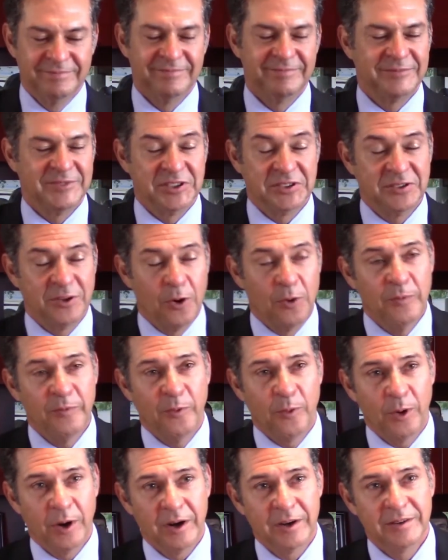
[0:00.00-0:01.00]
just go
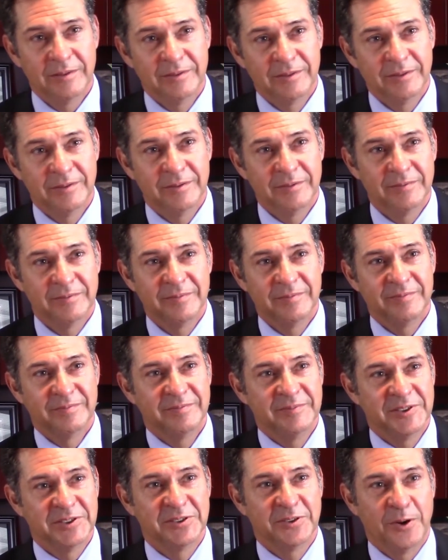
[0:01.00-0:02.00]
for it.
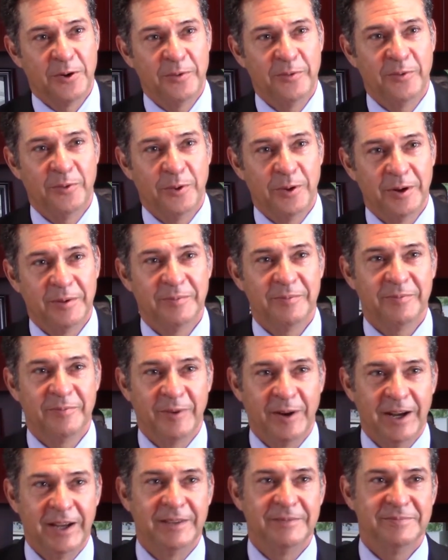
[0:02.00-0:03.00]
Just go for it,
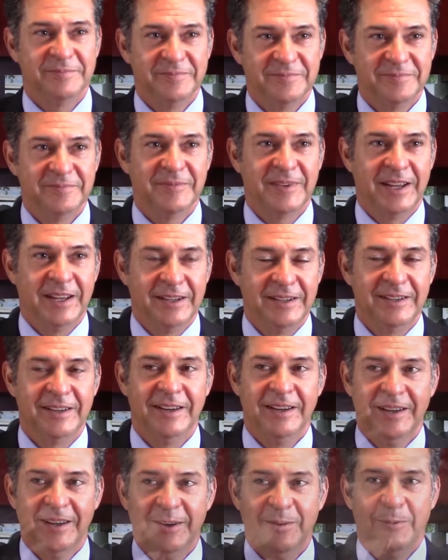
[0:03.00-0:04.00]
right? And
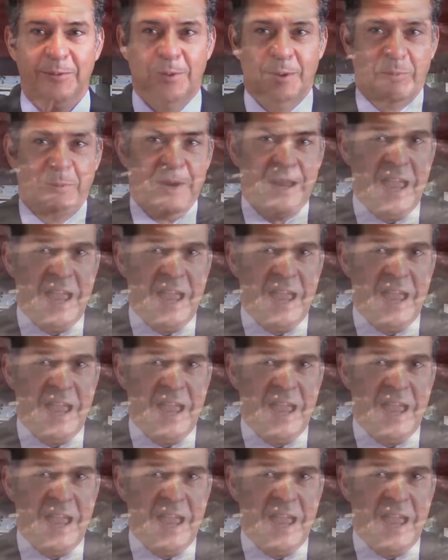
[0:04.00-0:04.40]
what we